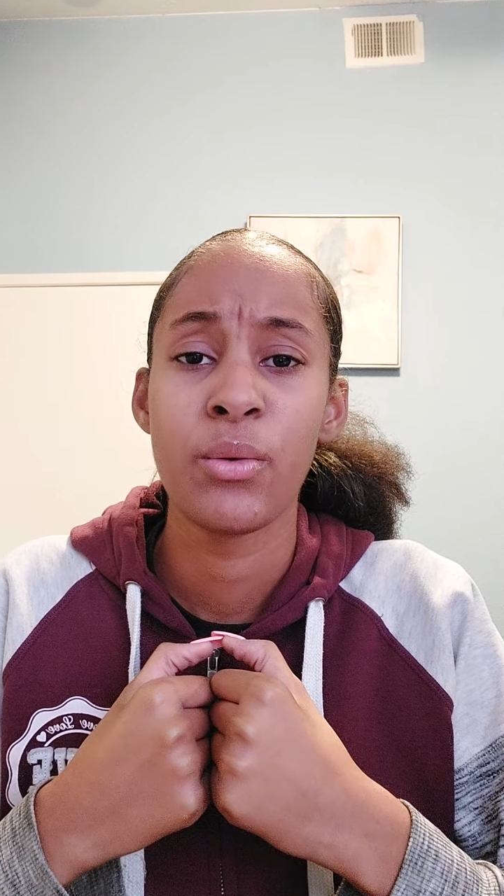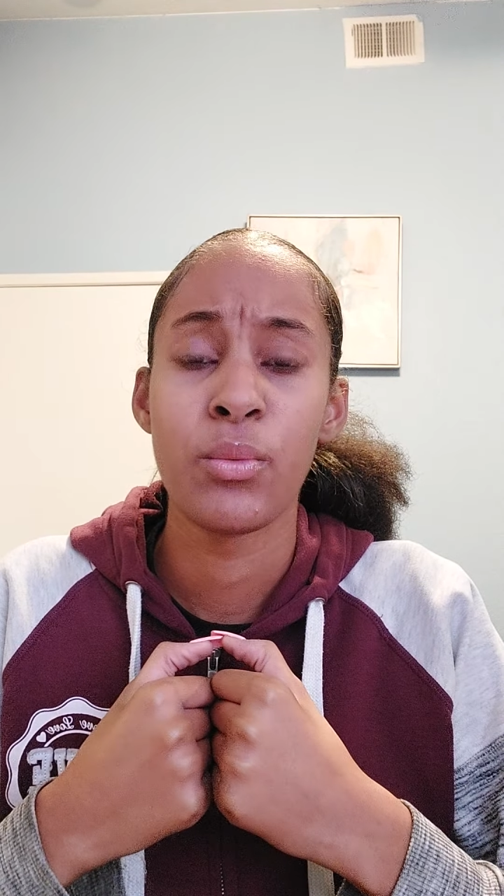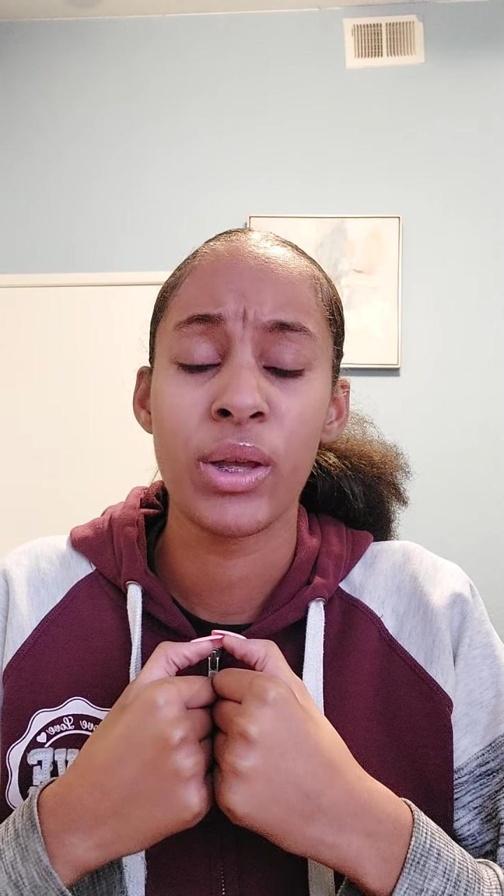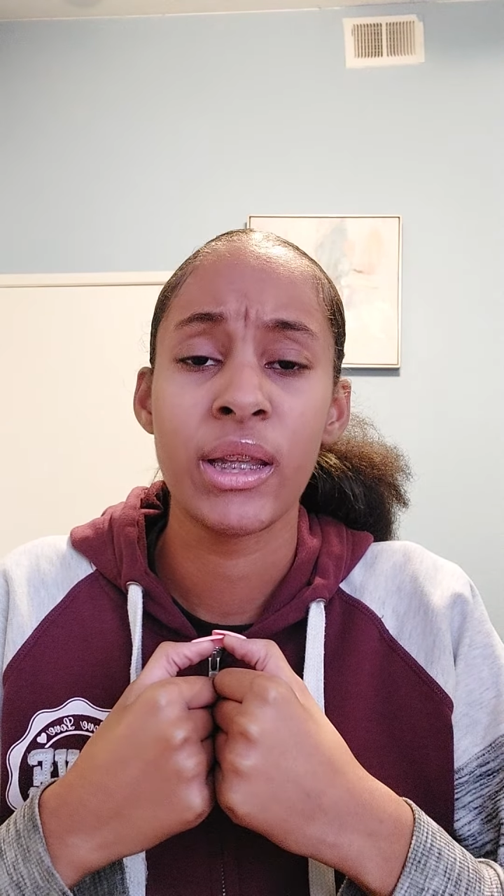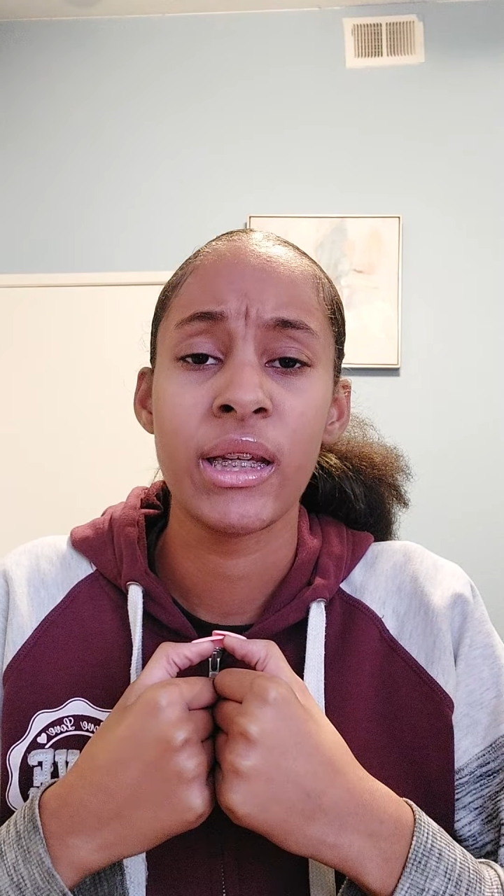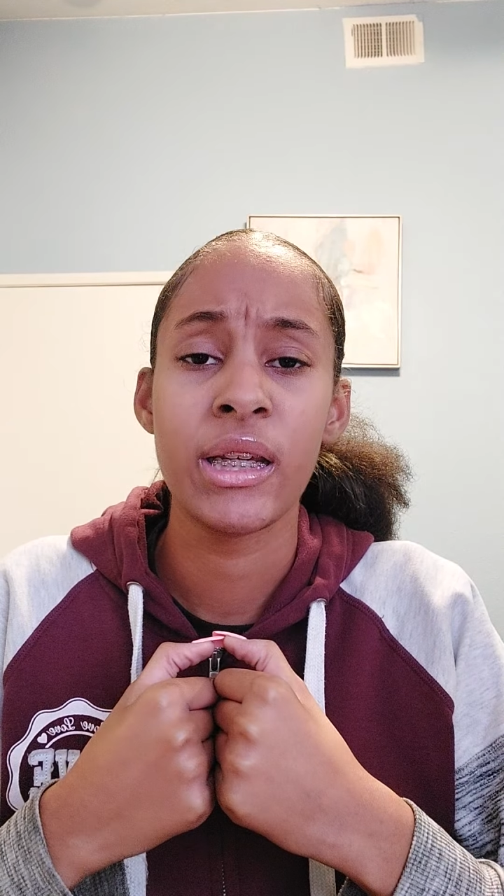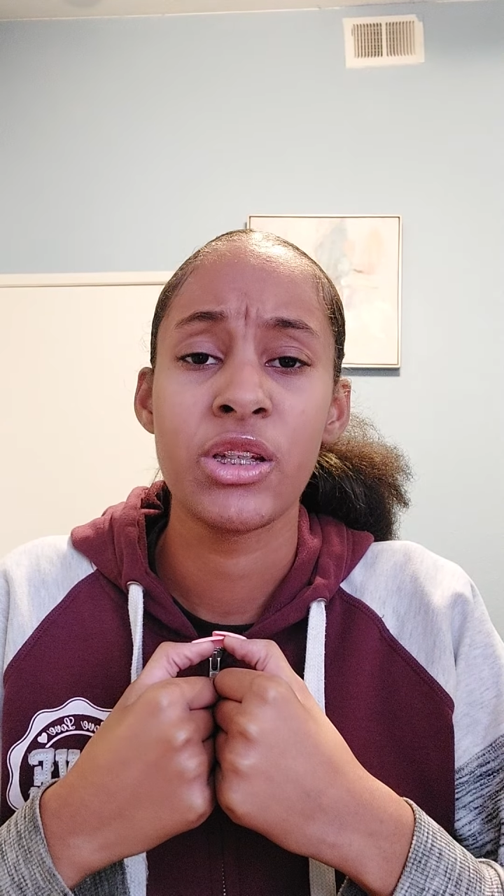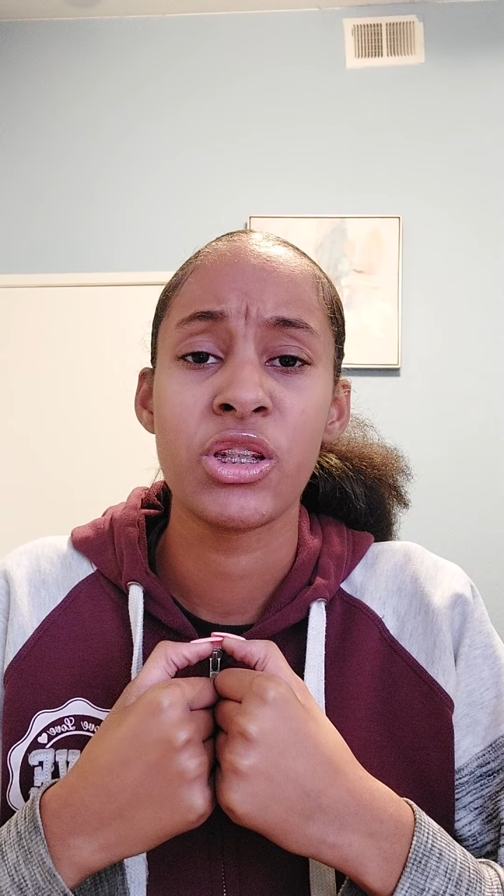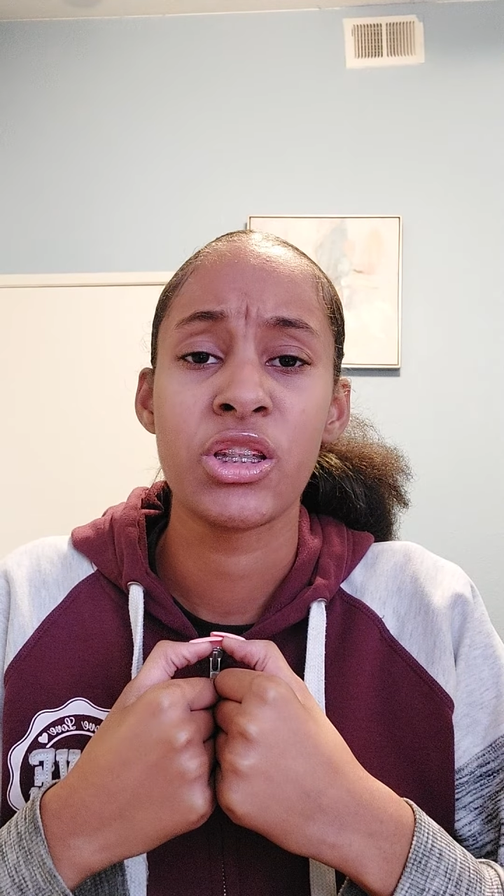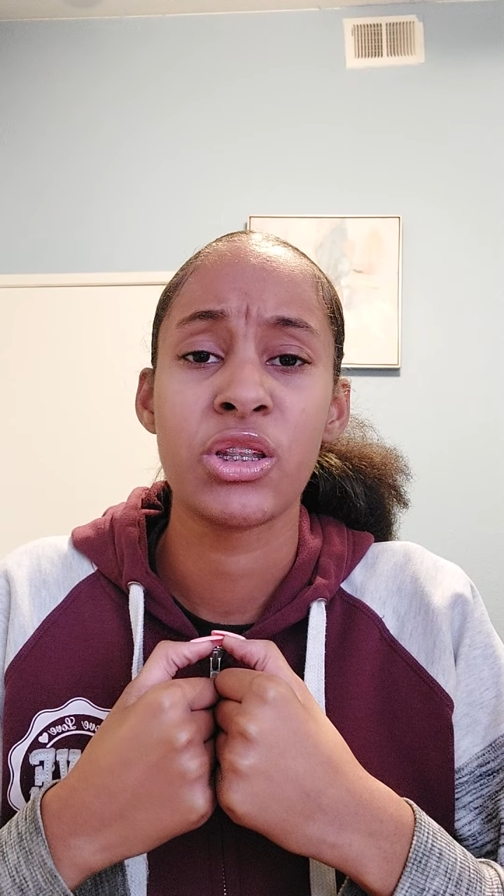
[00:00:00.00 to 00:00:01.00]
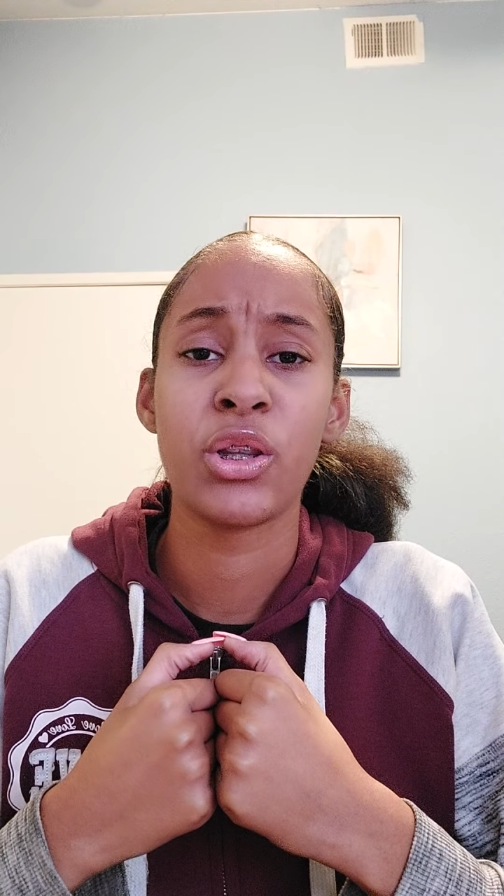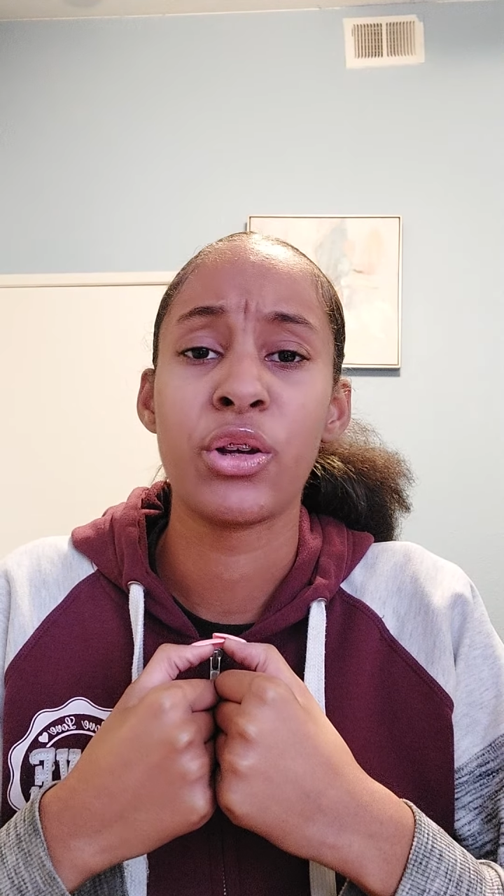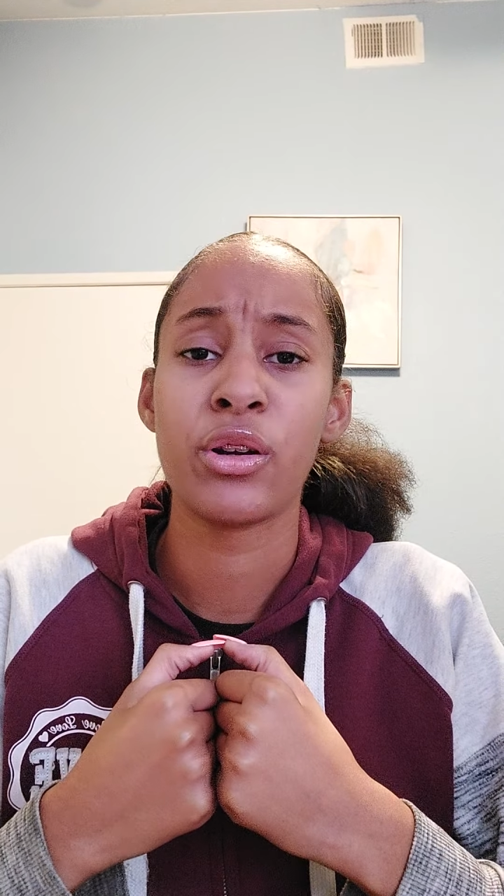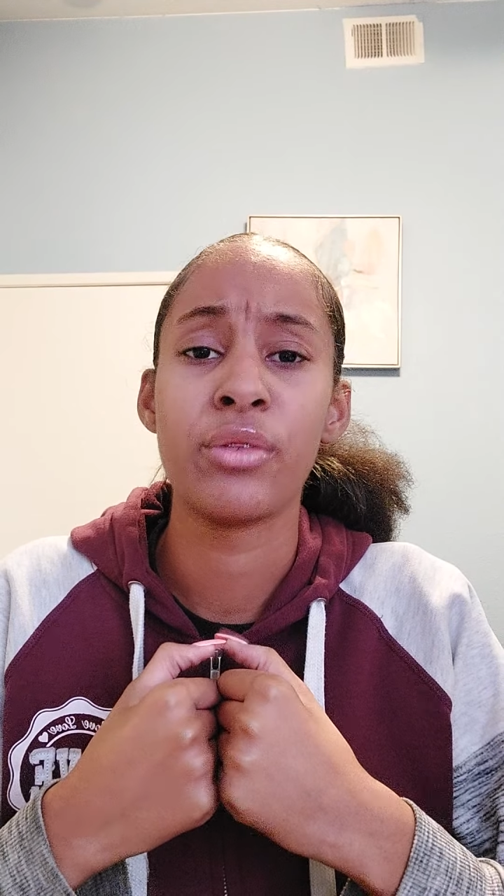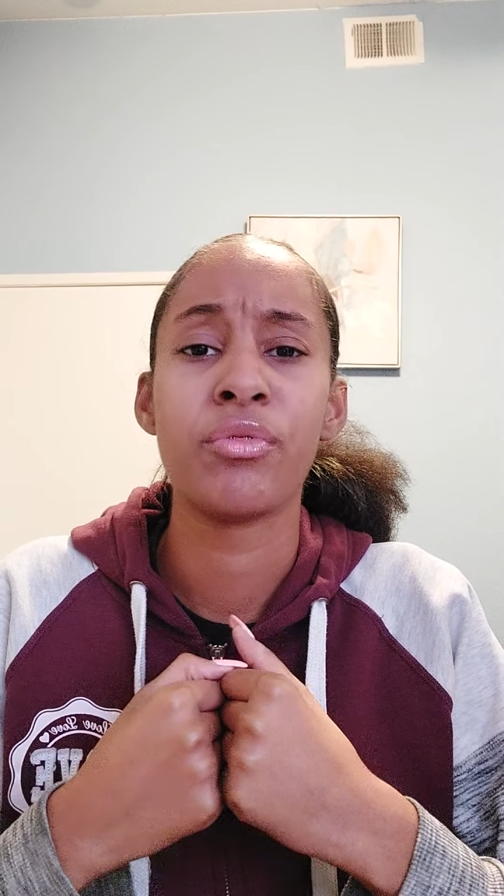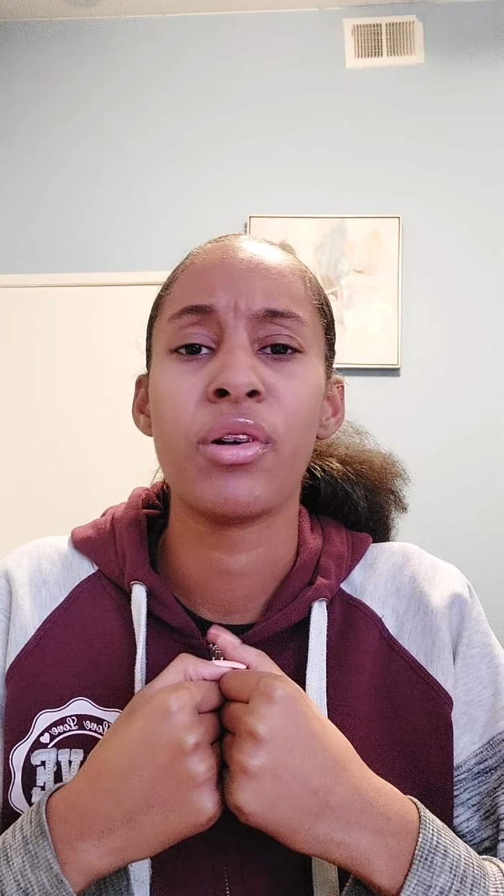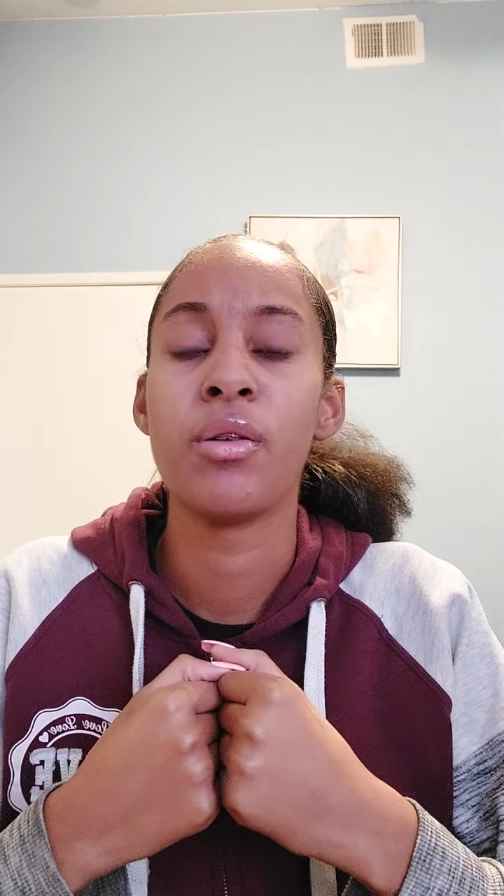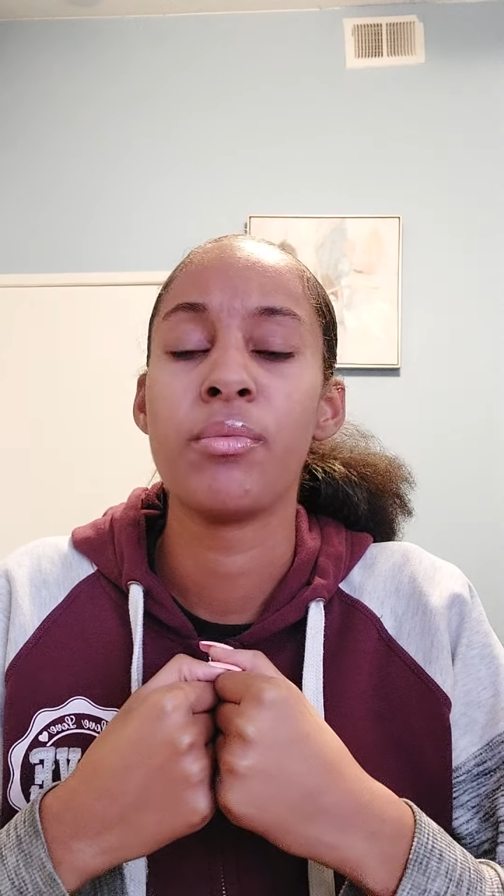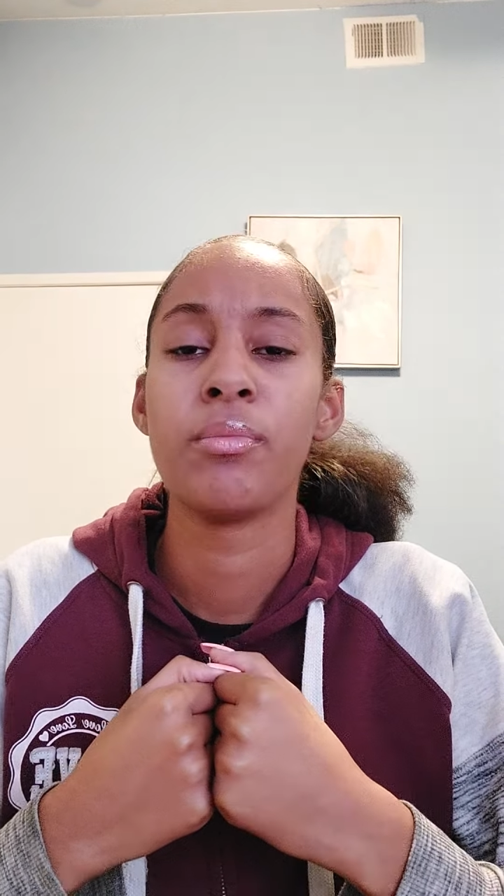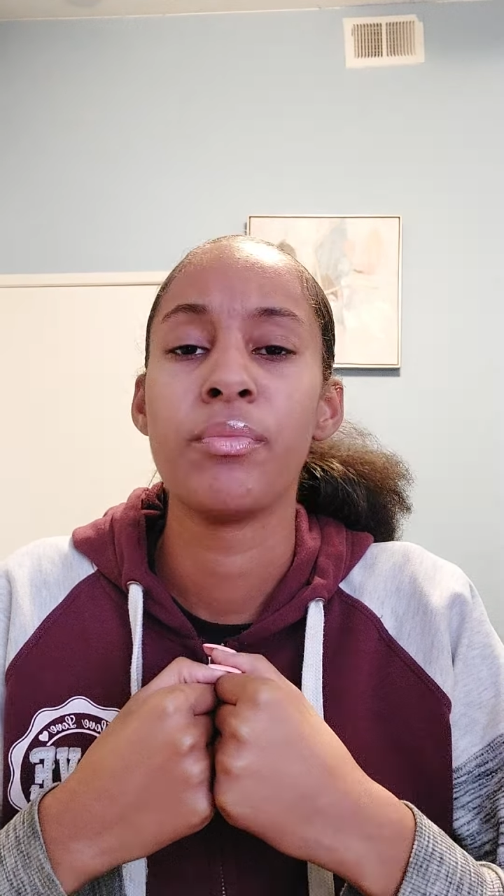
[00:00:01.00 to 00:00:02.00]
really just learn
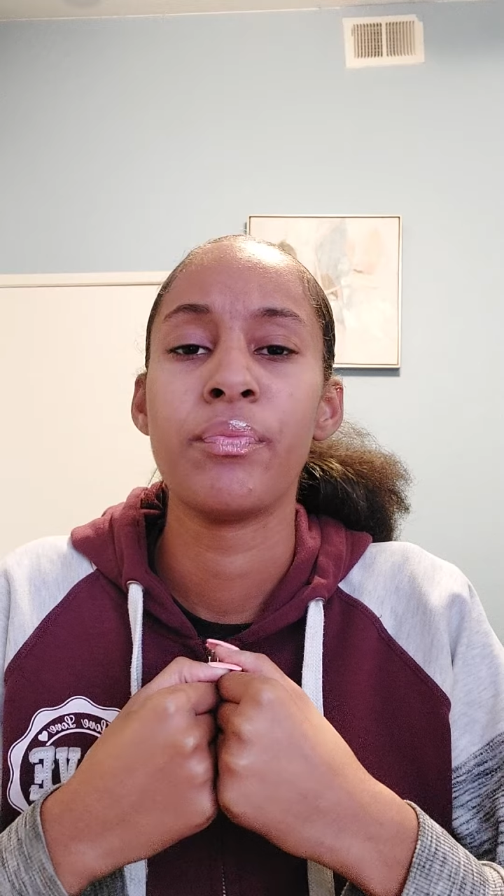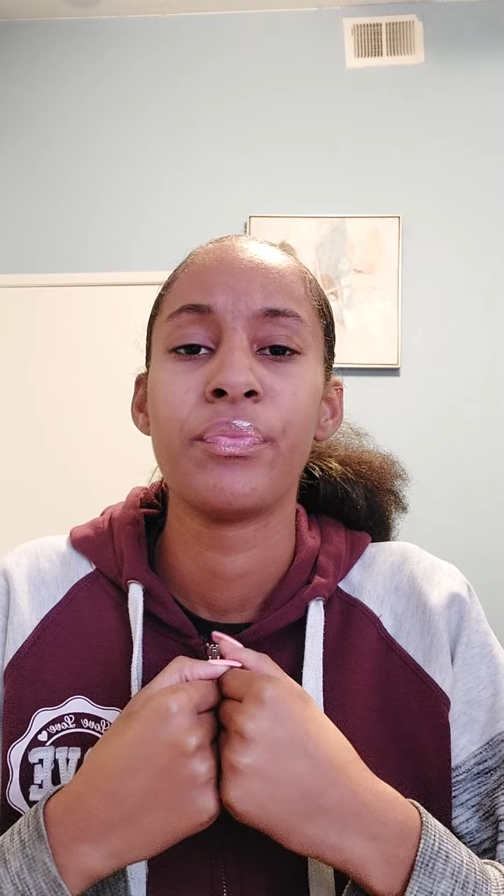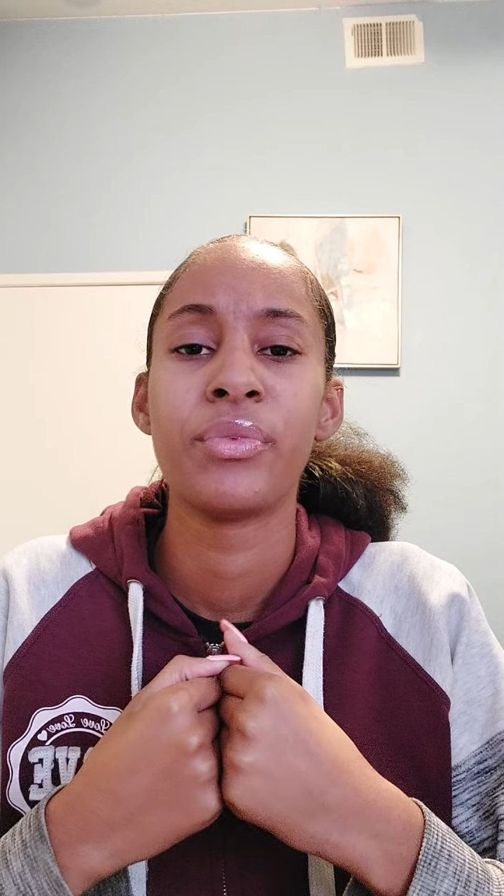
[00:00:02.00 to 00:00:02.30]
from